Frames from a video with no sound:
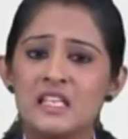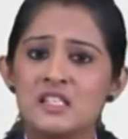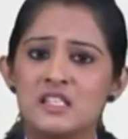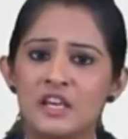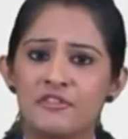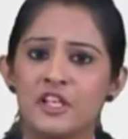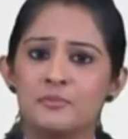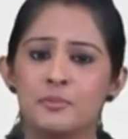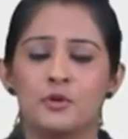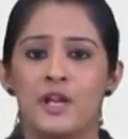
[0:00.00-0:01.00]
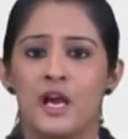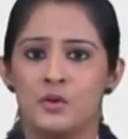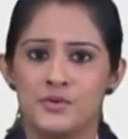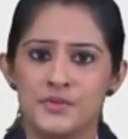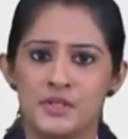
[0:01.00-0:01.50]
Indefinite
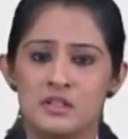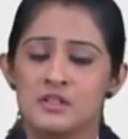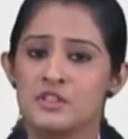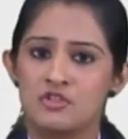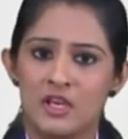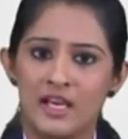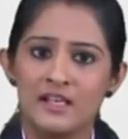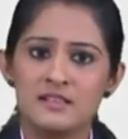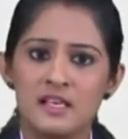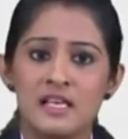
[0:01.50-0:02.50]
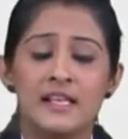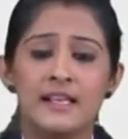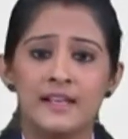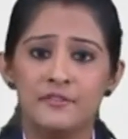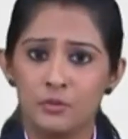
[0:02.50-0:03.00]
pronouns such as
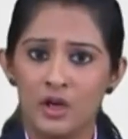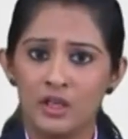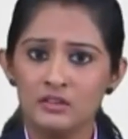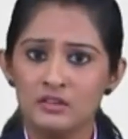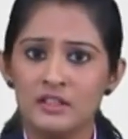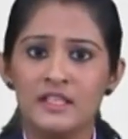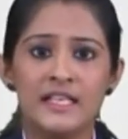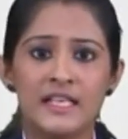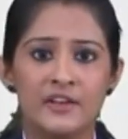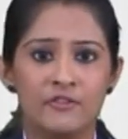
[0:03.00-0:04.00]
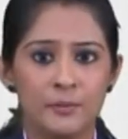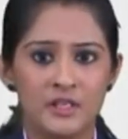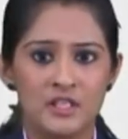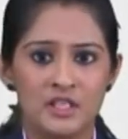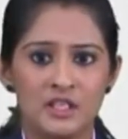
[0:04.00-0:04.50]
everyone,
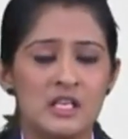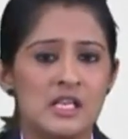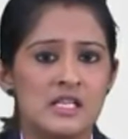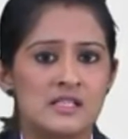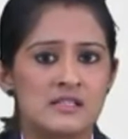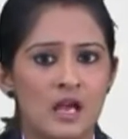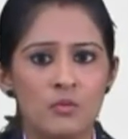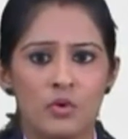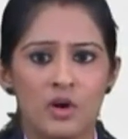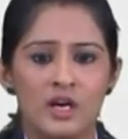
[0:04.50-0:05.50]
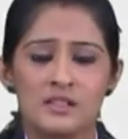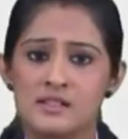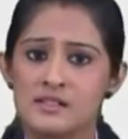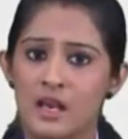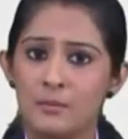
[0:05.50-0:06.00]
everybody, someone,
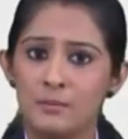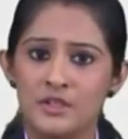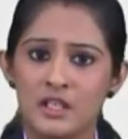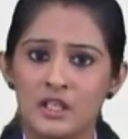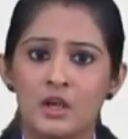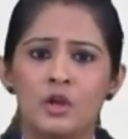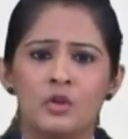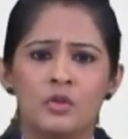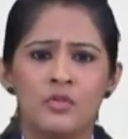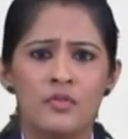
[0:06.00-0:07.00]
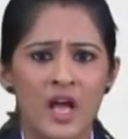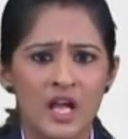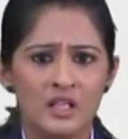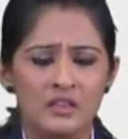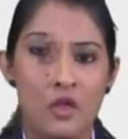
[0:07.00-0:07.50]
somebody,
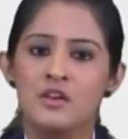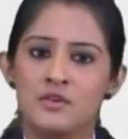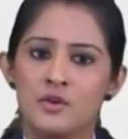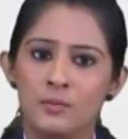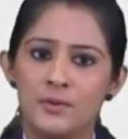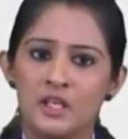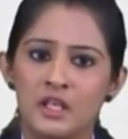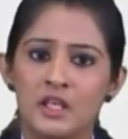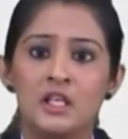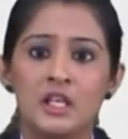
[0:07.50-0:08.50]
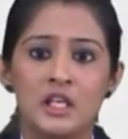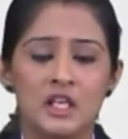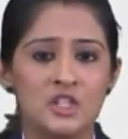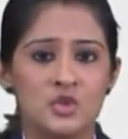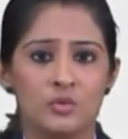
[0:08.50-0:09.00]
none, nobody,
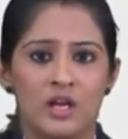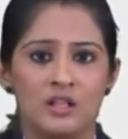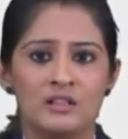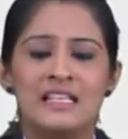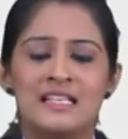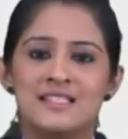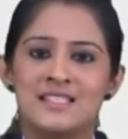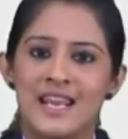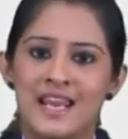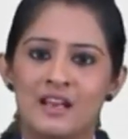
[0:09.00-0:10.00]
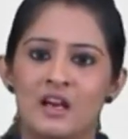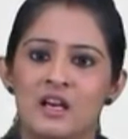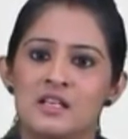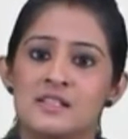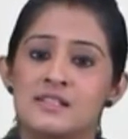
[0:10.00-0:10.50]
each one take
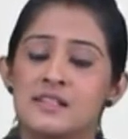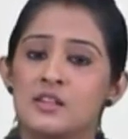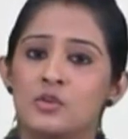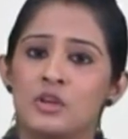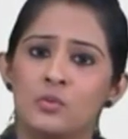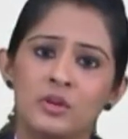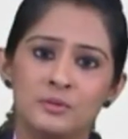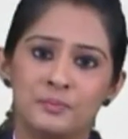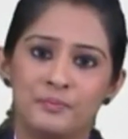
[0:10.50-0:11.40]
singular verb.